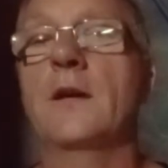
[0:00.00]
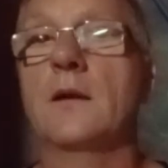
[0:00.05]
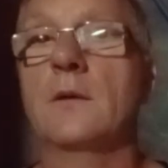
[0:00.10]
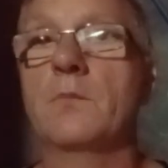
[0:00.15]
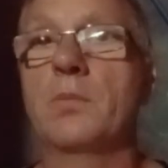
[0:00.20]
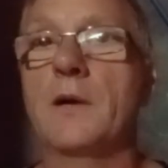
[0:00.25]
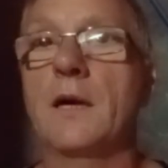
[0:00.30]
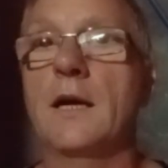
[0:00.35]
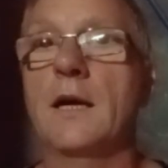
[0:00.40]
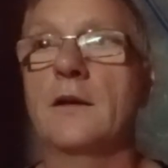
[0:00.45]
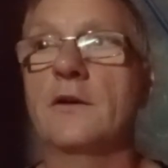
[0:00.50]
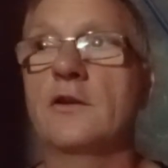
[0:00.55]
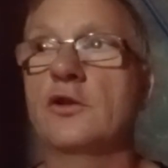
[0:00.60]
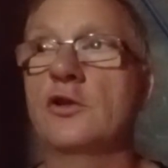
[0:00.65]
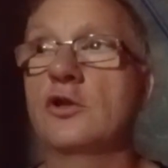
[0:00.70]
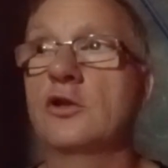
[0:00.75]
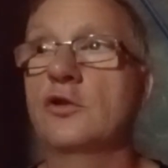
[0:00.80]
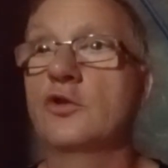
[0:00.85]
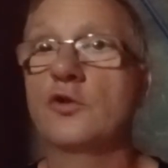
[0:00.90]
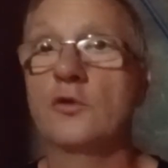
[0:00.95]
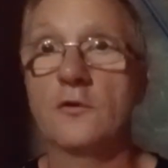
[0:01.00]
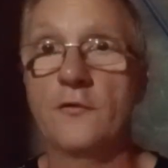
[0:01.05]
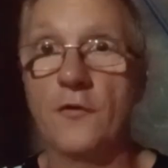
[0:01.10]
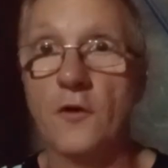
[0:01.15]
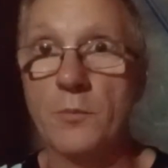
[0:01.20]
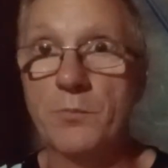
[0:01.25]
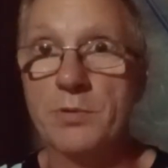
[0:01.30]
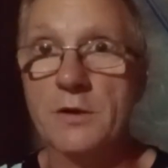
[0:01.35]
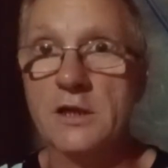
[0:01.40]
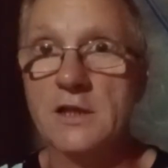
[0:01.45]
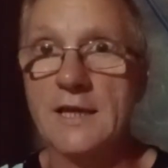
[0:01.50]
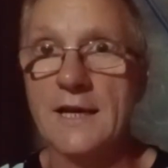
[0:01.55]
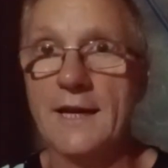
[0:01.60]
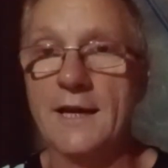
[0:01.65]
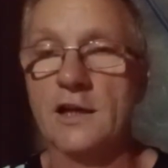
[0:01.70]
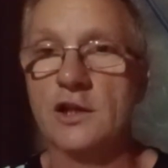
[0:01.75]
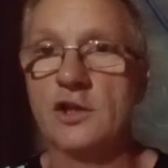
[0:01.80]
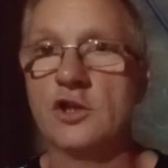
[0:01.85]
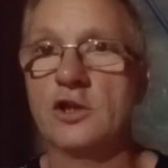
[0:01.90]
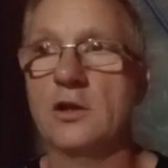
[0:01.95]
branch just for
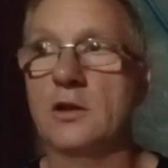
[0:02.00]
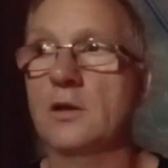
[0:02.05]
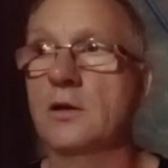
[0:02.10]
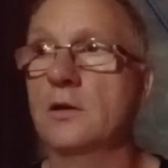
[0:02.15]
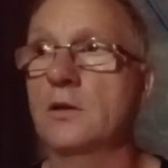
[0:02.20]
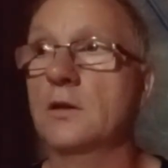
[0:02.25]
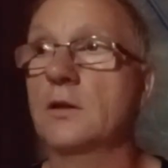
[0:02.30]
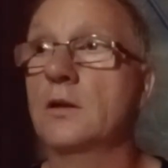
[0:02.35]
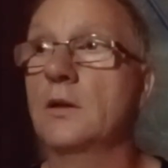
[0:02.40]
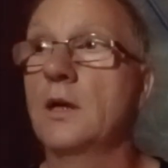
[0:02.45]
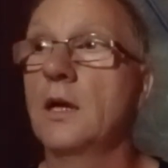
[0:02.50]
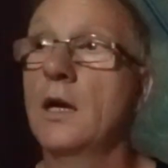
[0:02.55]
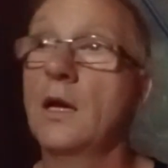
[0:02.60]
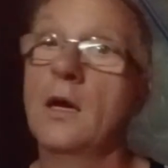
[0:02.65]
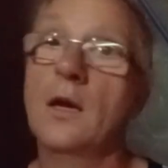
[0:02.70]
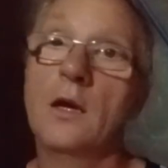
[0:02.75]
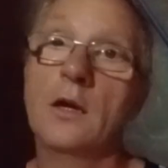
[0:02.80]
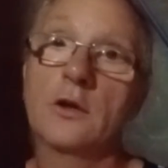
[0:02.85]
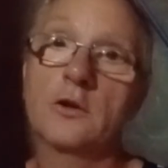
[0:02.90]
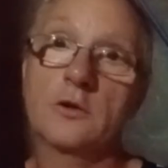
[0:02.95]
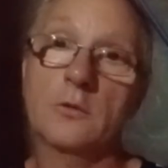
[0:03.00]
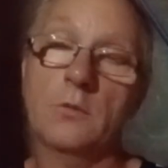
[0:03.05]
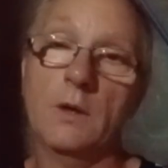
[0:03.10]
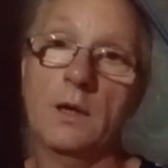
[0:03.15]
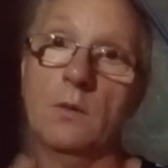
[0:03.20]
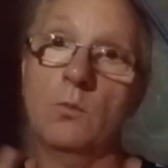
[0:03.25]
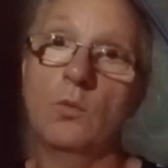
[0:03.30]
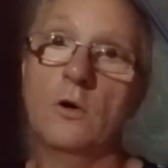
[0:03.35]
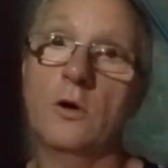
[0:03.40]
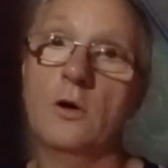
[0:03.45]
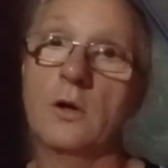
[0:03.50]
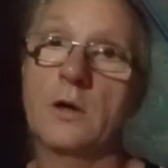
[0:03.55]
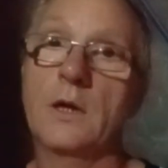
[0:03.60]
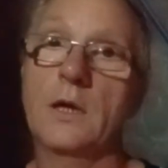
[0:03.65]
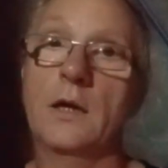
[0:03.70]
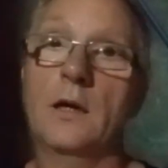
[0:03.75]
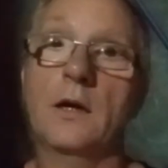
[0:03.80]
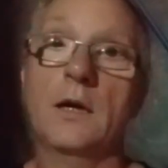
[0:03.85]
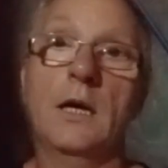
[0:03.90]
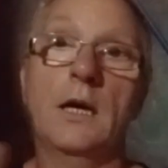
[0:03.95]
protection. So when I'm
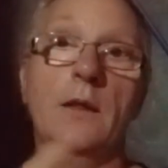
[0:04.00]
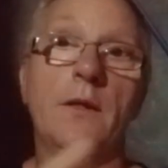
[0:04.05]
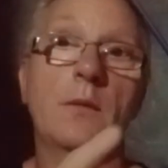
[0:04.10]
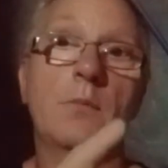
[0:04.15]
walking around the